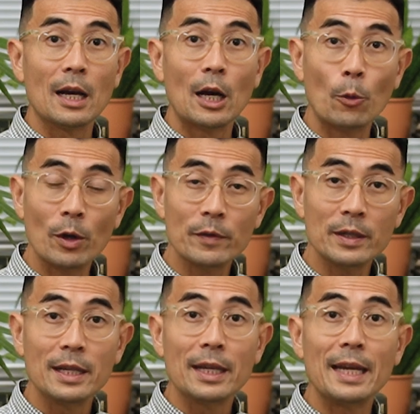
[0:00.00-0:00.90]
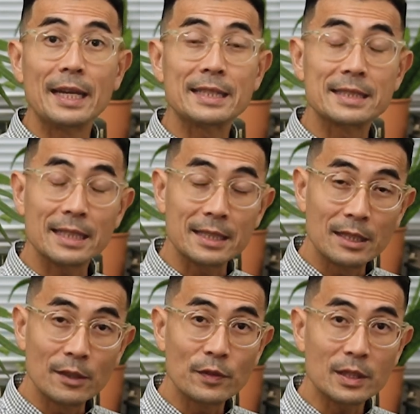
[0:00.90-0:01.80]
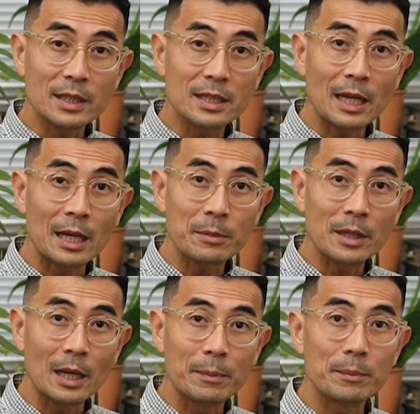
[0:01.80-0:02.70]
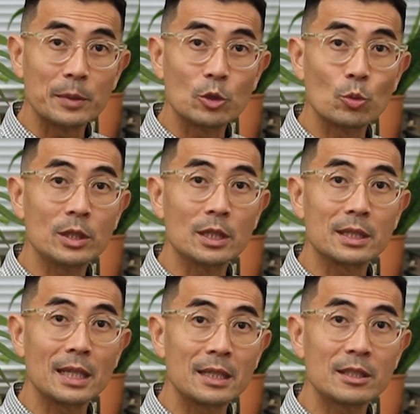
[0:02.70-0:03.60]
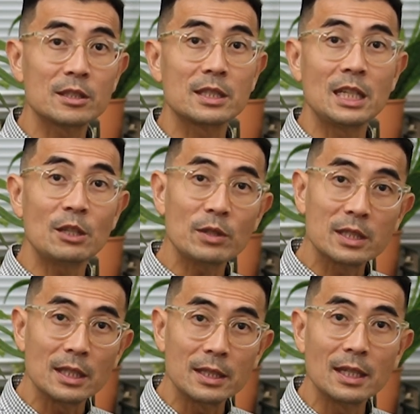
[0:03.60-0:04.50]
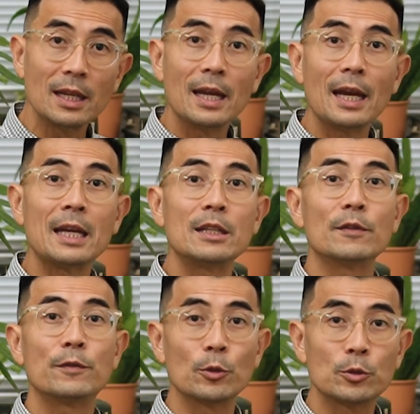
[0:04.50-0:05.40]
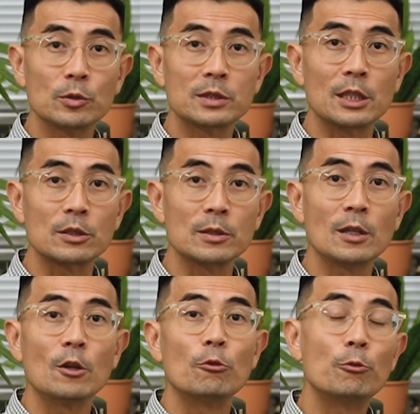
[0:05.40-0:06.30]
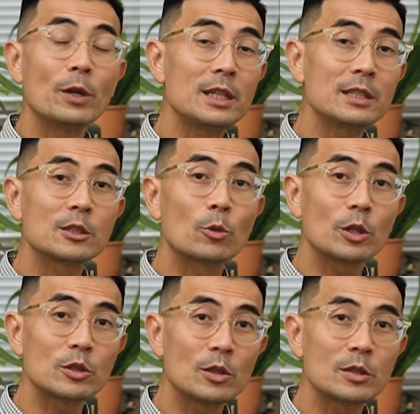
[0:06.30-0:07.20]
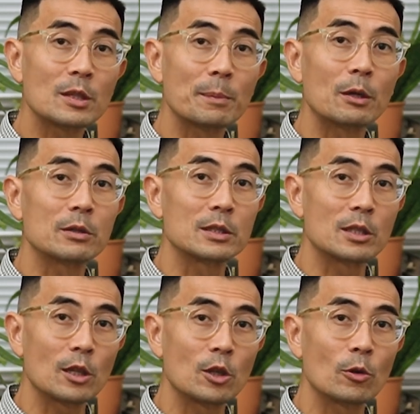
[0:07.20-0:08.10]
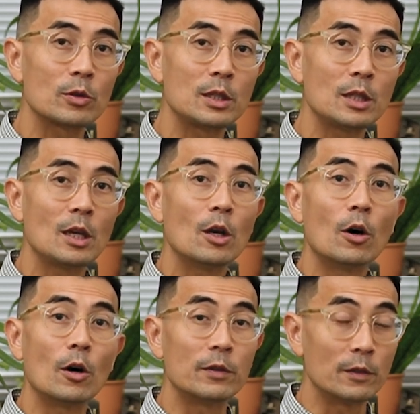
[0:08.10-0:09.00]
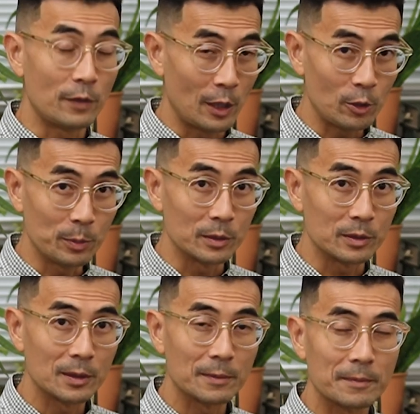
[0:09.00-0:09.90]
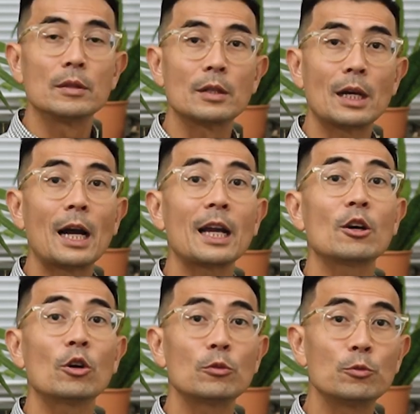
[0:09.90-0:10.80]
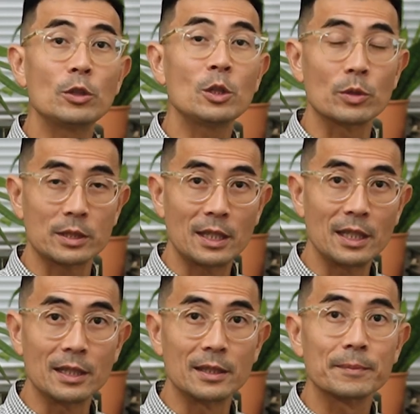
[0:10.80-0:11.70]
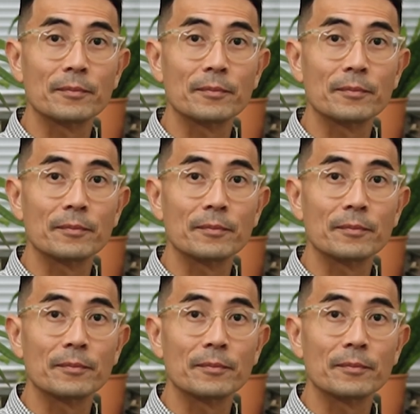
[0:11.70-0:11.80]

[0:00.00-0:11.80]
However, a significant time gap between the tenant's key return and the photo session raised questions about the security of her valuables. The High Court ruling was clear.